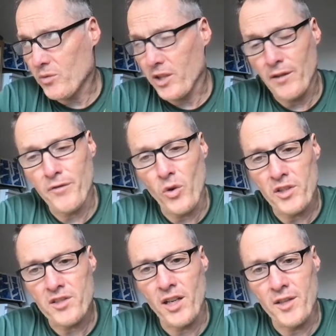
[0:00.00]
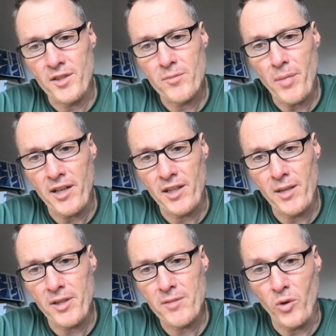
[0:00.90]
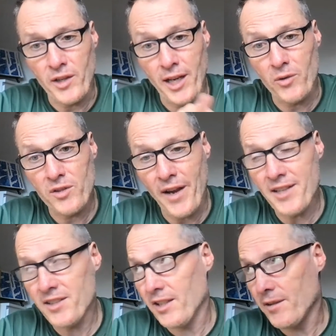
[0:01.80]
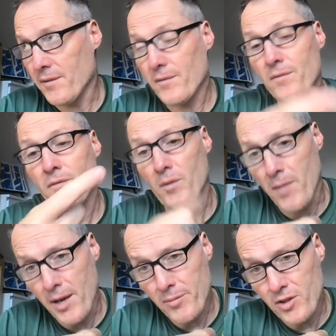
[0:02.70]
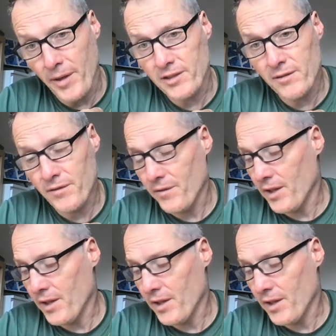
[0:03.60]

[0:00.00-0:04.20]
we're going to focus on this paralympic sport now what's fascinating from my perspective